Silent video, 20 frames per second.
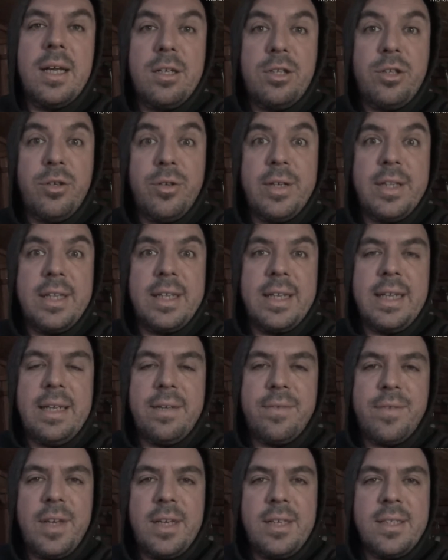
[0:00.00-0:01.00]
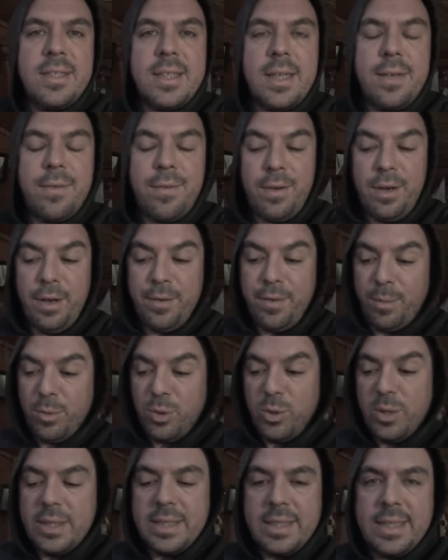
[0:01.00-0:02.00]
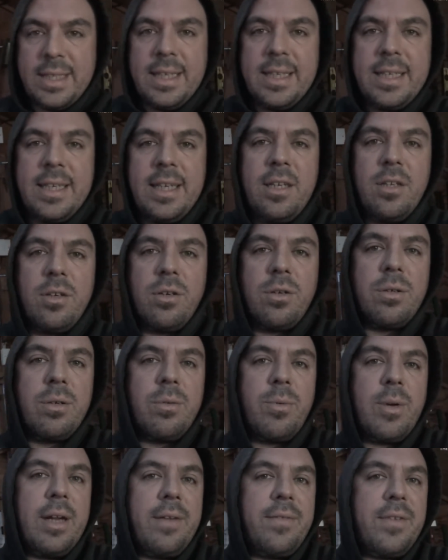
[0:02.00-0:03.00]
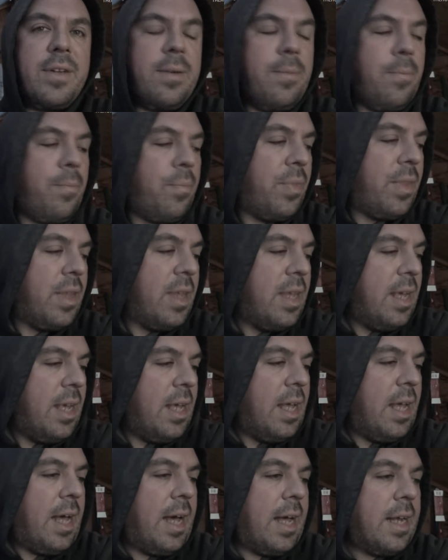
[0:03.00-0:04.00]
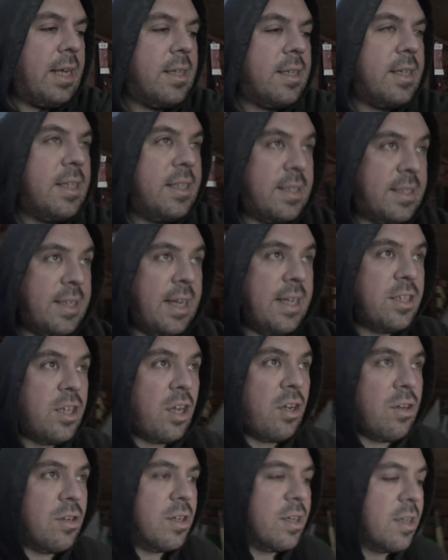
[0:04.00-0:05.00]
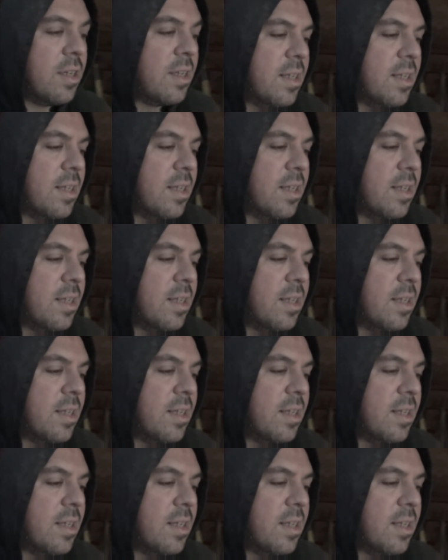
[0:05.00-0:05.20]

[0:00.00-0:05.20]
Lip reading: during the evenings if I'm doing seeding or whatever, and it stays on.